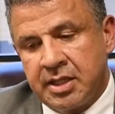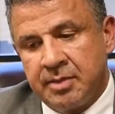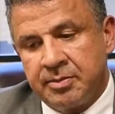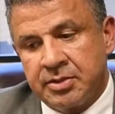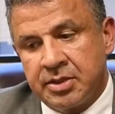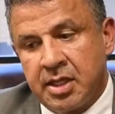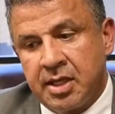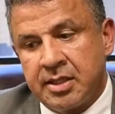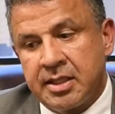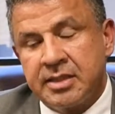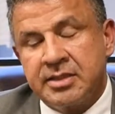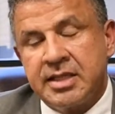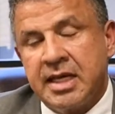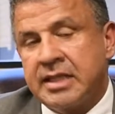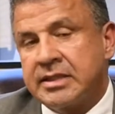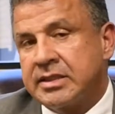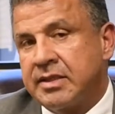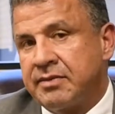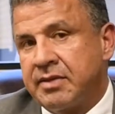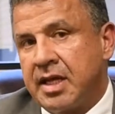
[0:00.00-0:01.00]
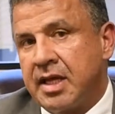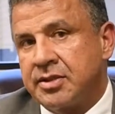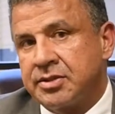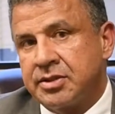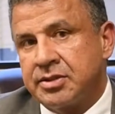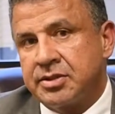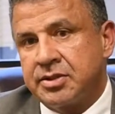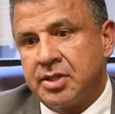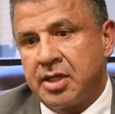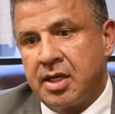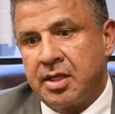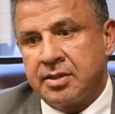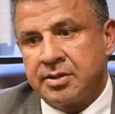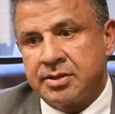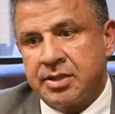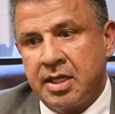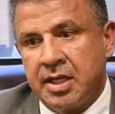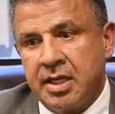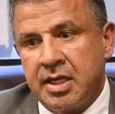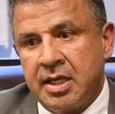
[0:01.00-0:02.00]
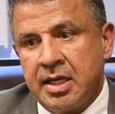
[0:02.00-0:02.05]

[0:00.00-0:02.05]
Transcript: I'm talking tens of thousands of dollars.